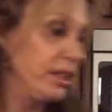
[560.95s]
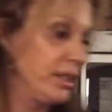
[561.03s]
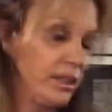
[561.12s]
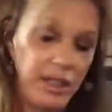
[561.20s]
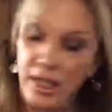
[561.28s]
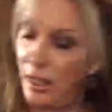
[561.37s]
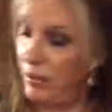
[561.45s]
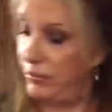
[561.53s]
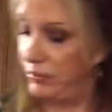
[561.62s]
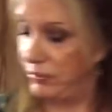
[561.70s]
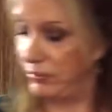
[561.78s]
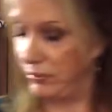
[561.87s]
Okay.
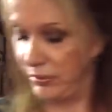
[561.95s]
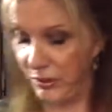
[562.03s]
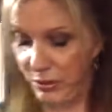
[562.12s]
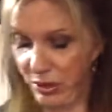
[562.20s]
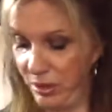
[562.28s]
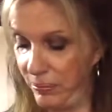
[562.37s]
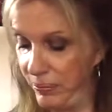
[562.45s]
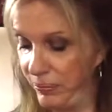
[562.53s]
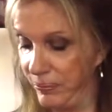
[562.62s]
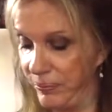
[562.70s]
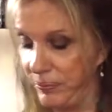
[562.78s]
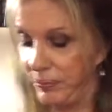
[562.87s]
Whoop.
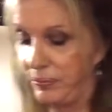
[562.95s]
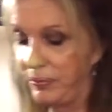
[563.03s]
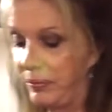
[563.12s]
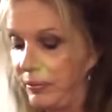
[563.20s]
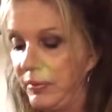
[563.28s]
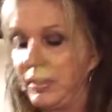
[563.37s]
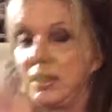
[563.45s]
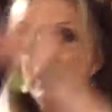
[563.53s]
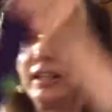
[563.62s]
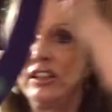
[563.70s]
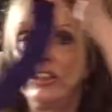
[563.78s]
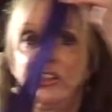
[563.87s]

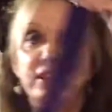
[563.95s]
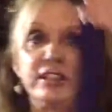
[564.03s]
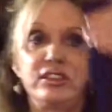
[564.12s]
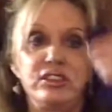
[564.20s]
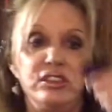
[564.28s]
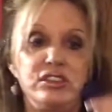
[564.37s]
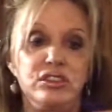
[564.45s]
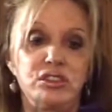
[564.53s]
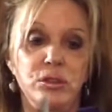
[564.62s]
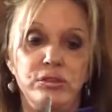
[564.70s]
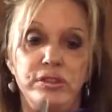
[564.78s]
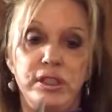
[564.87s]
And look at this. This is
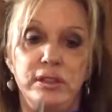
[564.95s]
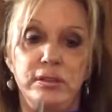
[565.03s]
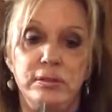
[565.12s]
so fun.